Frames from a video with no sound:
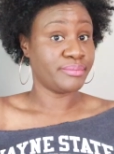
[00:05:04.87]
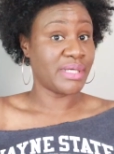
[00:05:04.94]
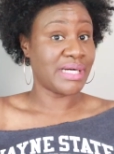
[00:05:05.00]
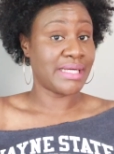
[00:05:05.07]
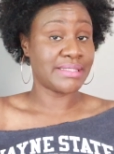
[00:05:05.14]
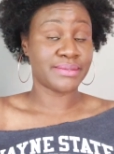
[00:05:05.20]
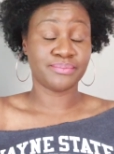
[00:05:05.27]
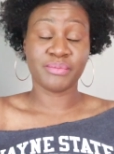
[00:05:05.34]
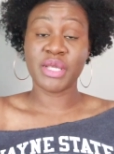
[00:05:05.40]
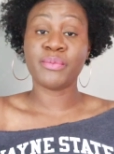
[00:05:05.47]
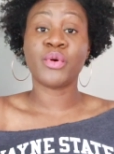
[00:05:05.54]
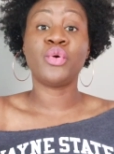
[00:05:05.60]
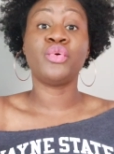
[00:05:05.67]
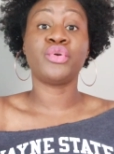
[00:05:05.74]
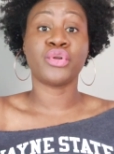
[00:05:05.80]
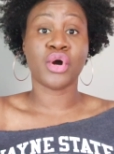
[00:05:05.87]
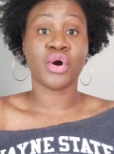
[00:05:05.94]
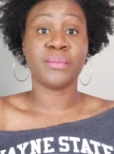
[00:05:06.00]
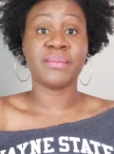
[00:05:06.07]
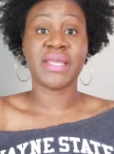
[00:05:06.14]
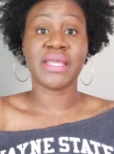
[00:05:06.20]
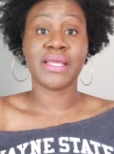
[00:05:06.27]
but people who
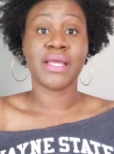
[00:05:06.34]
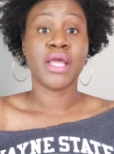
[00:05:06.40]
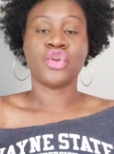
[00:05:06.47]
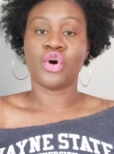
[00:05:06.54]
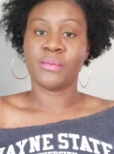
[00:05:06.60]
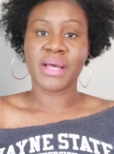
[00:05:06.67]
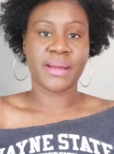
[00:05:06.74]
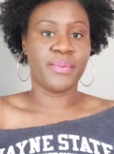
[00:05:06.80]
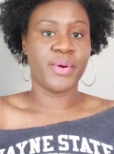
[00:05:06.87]
know me, know my